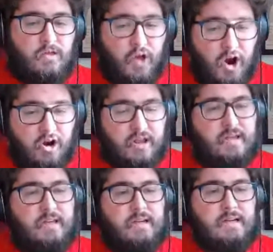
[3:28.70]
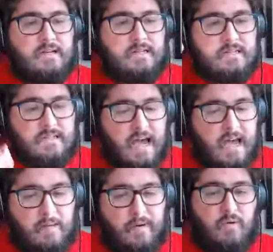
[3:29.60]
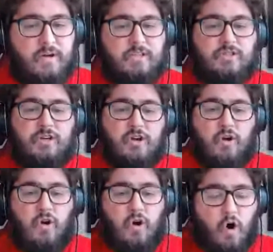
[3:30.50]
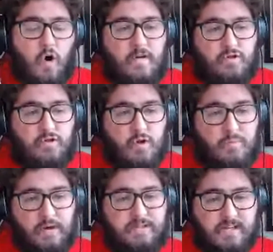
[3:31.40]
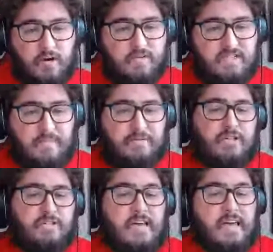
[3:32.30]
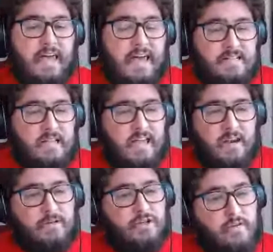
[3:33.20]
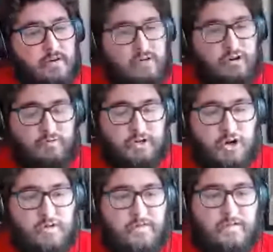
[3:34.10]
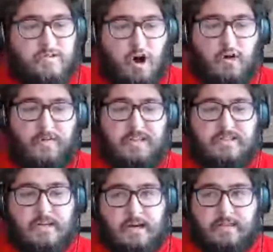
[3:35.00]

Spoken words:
Third, Zion Bowens, over 3.0 receptions. He's the leading returner for this offense.